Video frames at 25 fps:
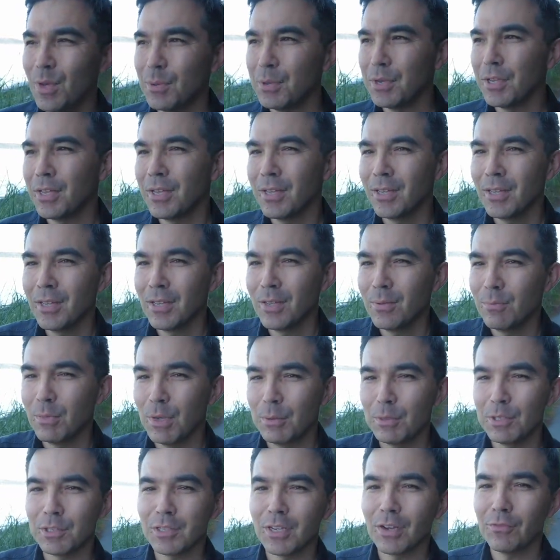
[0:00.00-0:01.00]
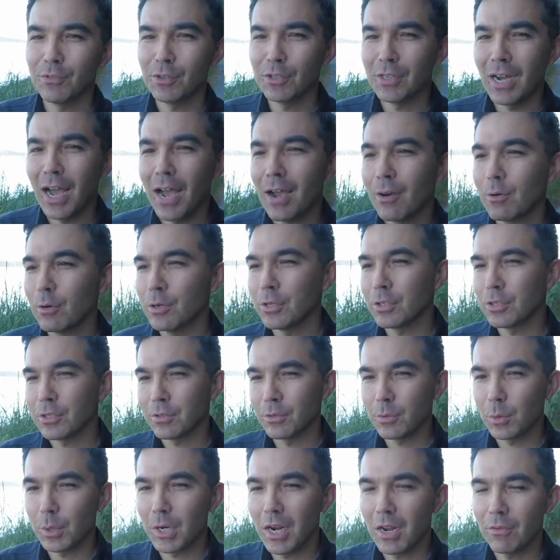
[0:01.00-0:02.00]
maybe maybe several hours
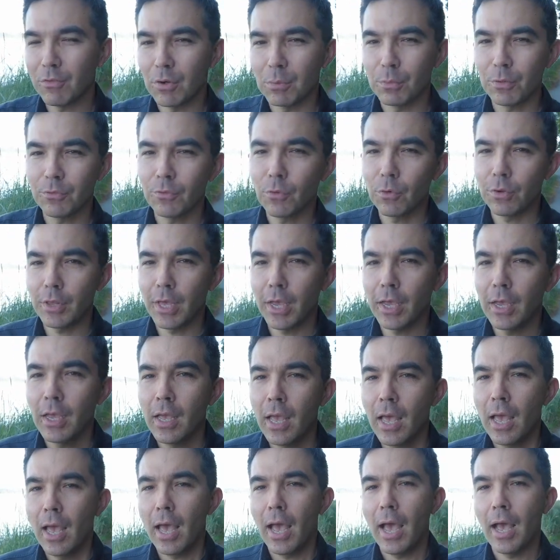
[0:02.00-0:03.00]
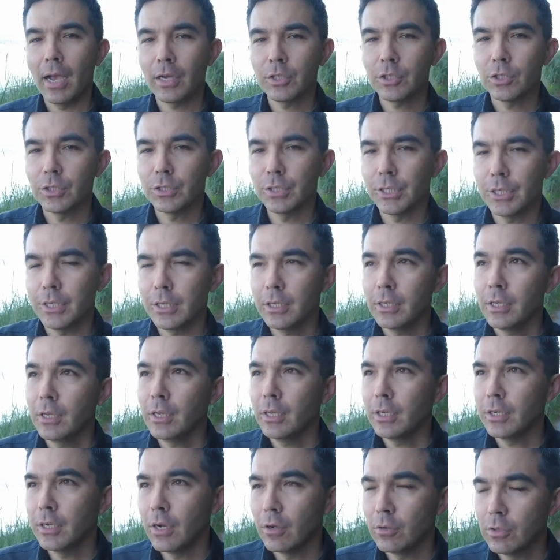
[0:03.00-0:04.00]
or whatever before they actually,
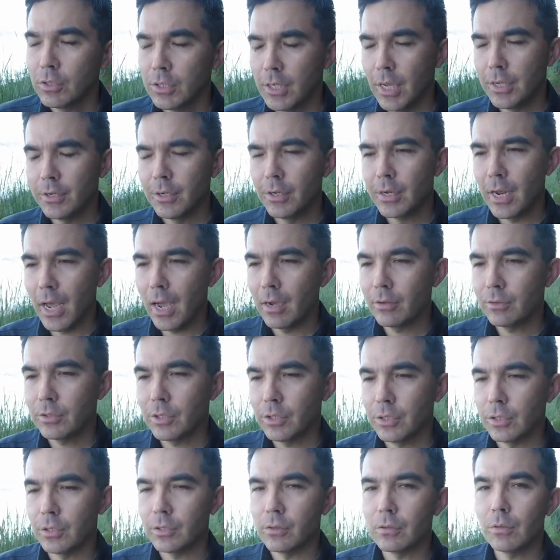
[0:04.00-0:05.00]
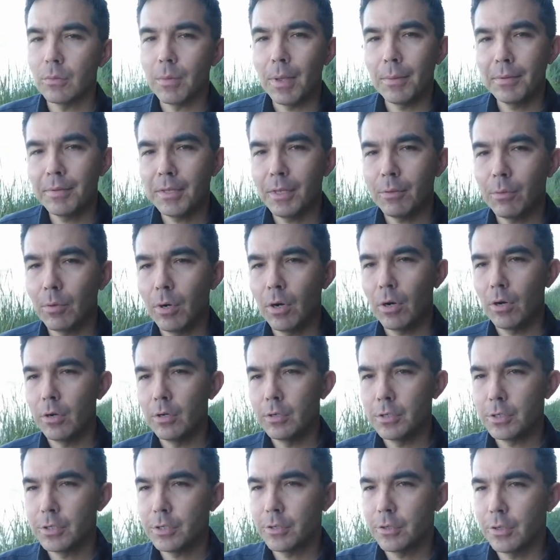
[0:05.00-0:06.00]
you know, sent it out to you. Or maybe they
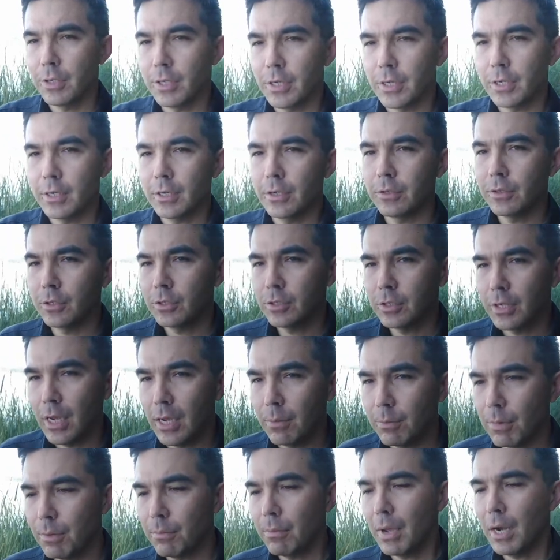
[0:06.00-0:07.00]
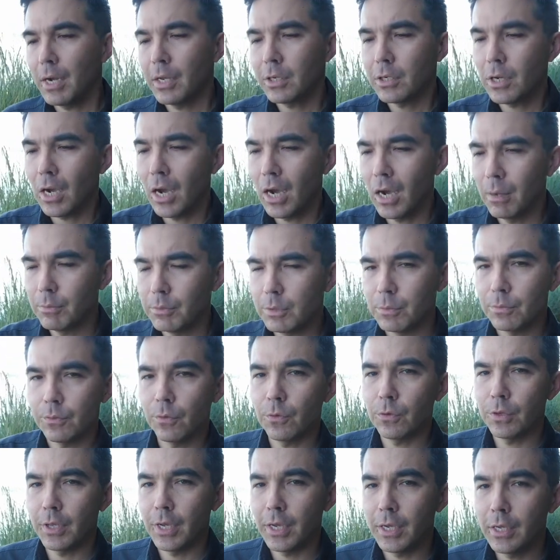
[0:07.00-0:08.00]
rehearsed the, the statement many times
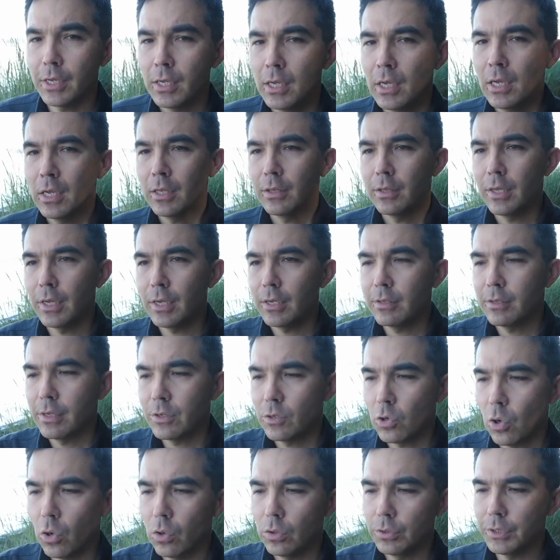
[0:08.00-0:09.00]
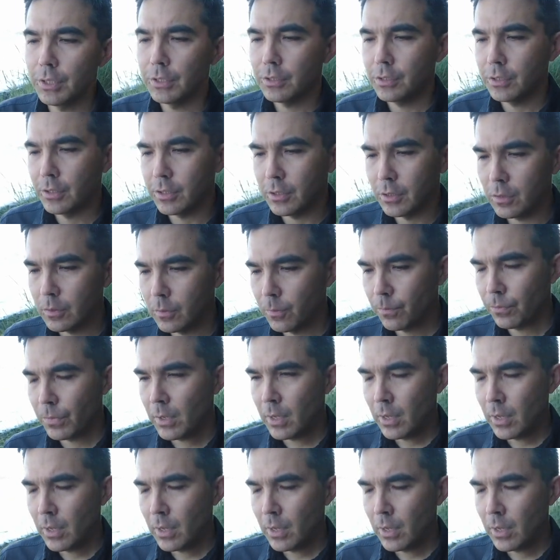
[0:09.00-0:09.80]
before they, they, they told it to you.